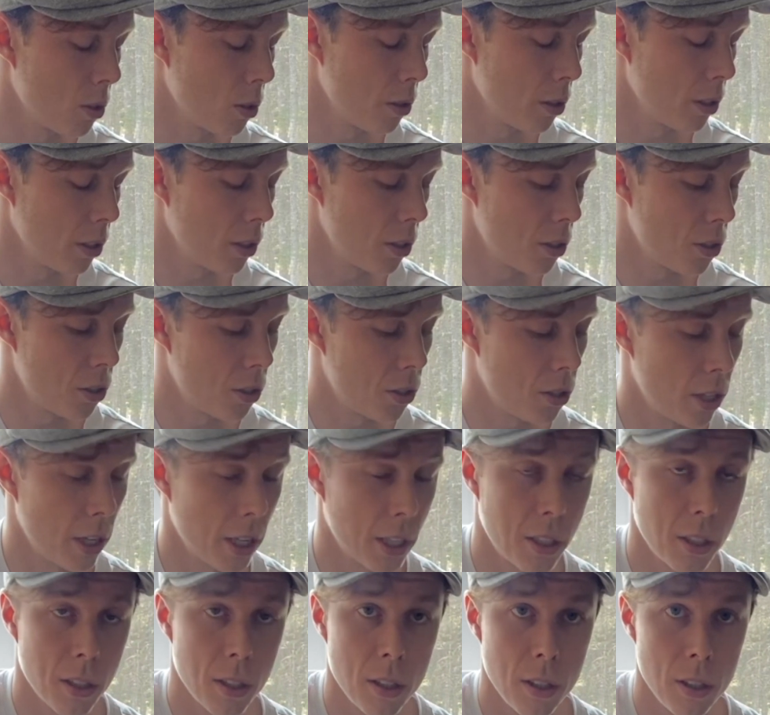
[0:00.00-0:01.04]
I think this is
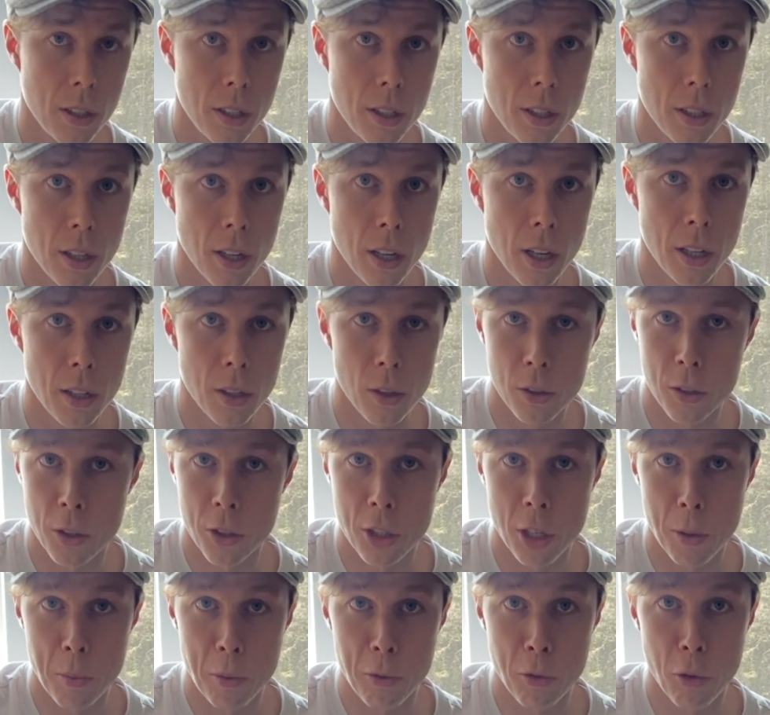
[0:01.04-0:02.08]
technically, I looked this
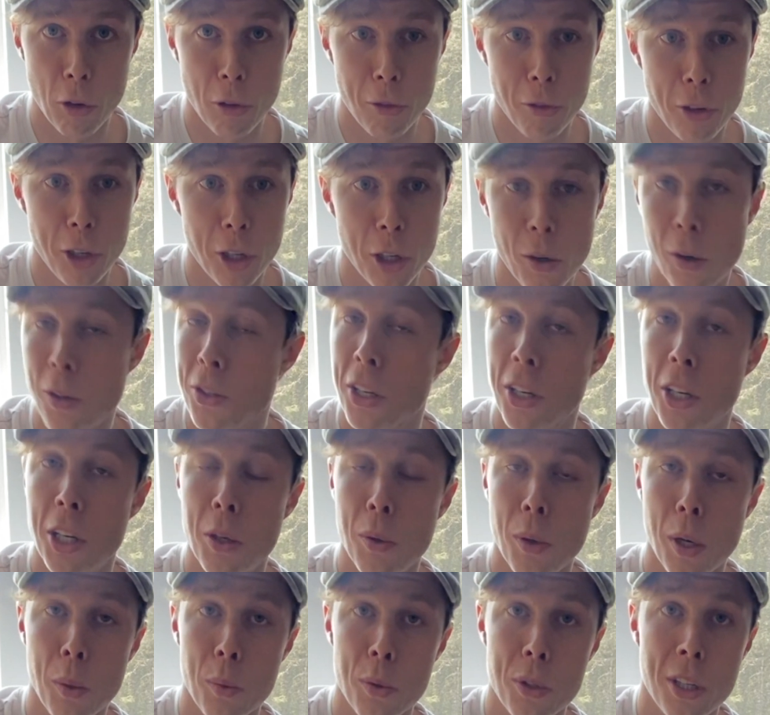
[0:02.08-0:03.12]
up before the video because I didn't know
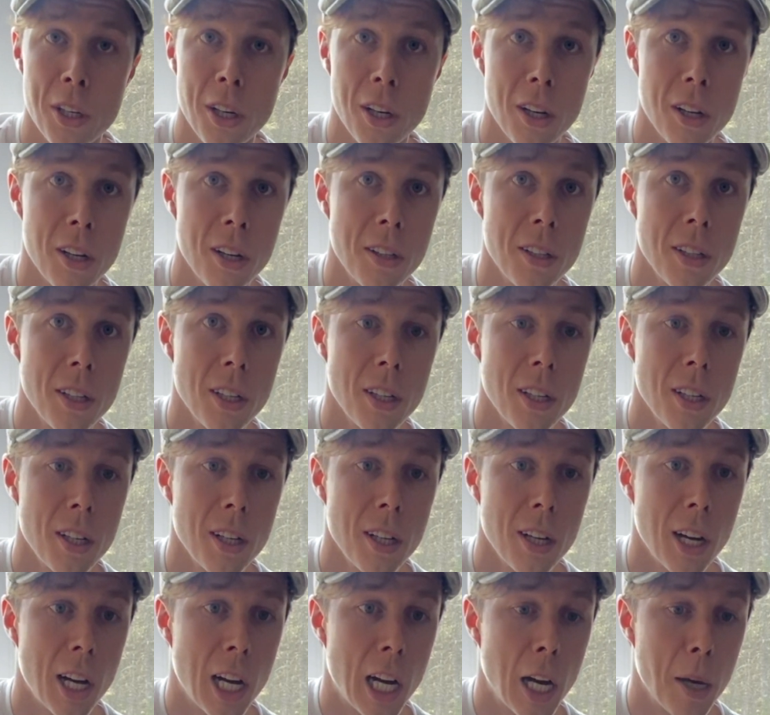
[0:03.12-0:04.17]
what it was called.
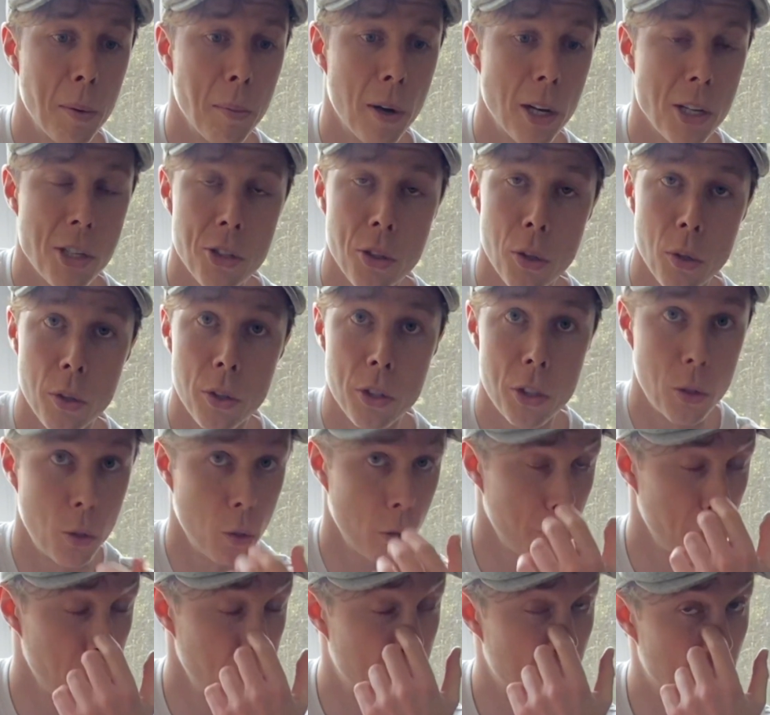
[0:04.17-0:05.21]
I stole this
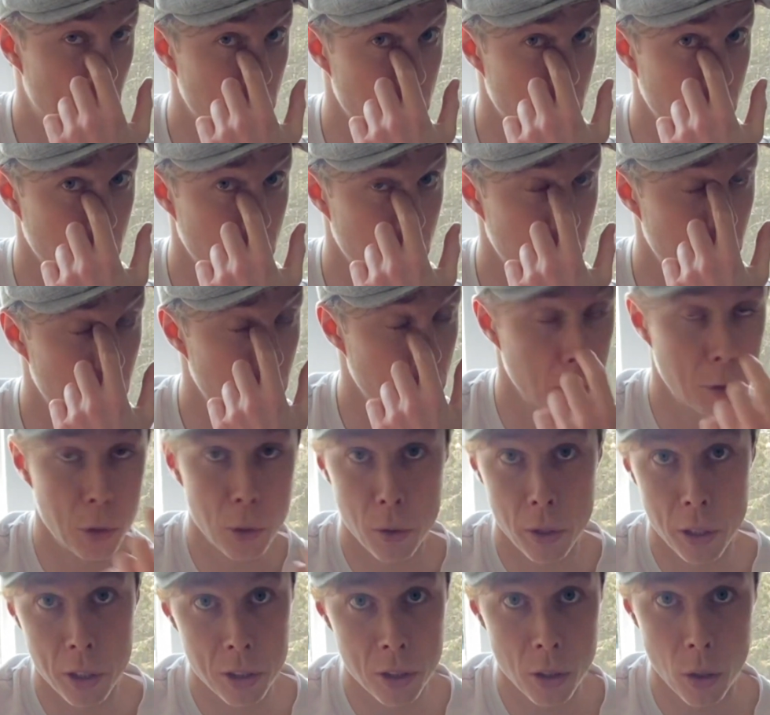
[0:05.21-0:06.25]
chord from Dallas Green. I'm
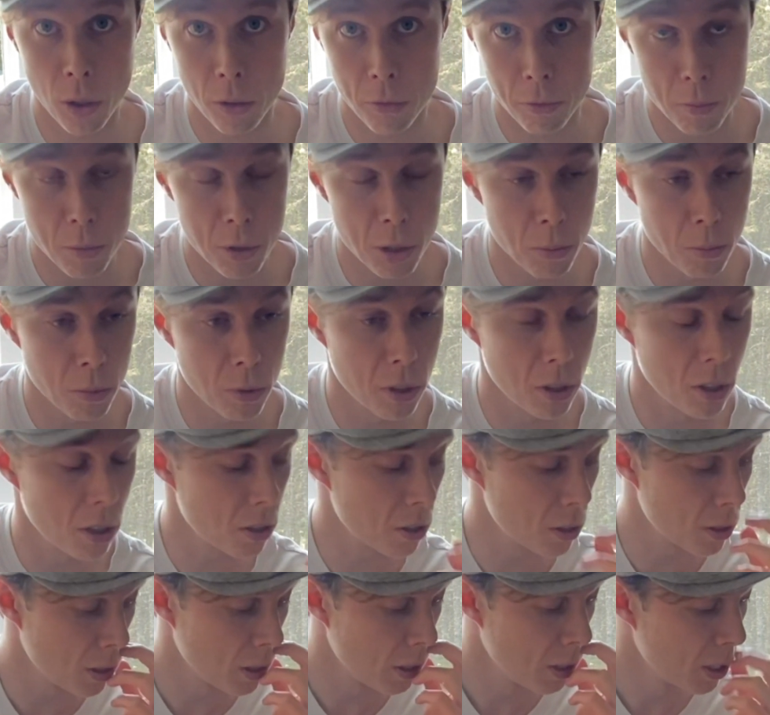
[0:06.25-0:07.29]
sure he stole it from somewhere
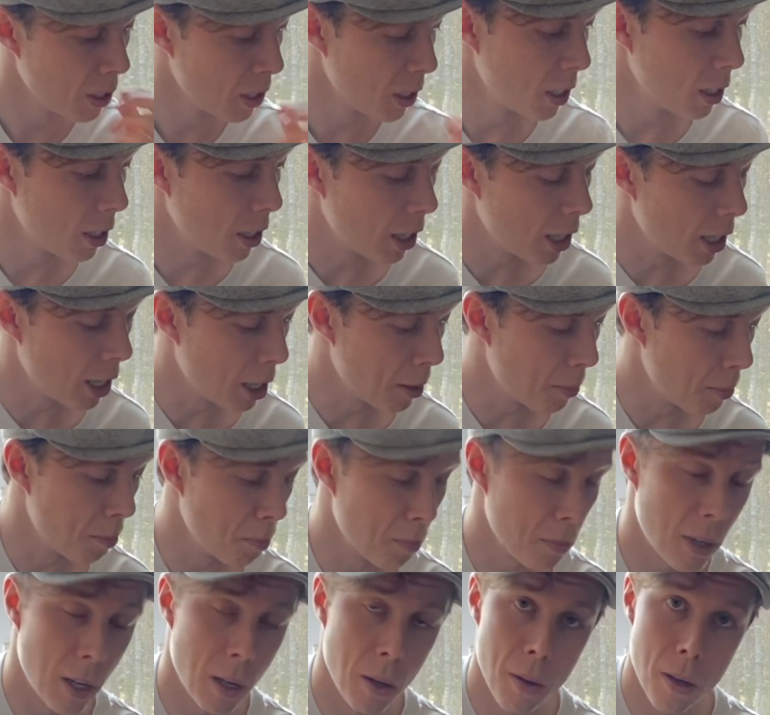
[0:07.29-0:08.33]
else. I
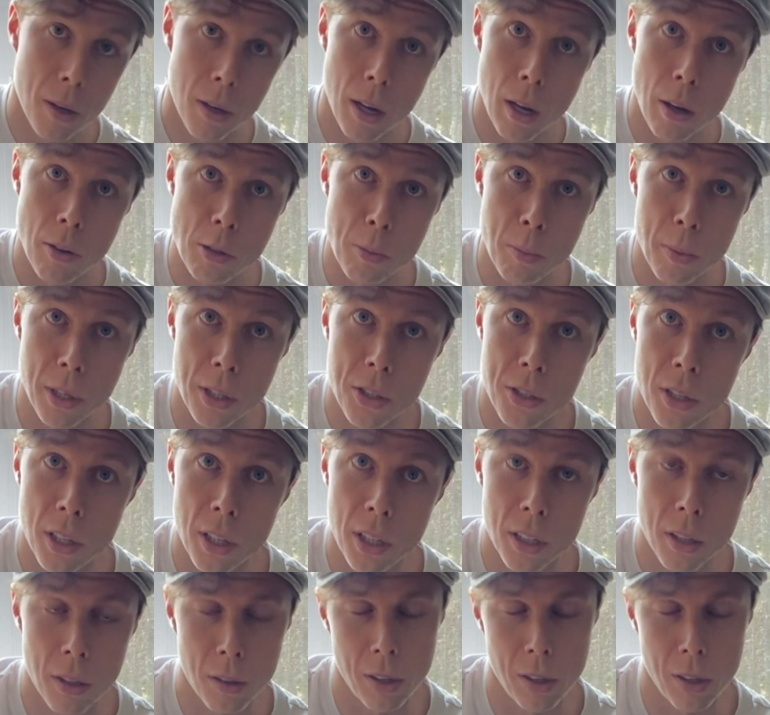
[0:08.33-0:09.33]
am a big City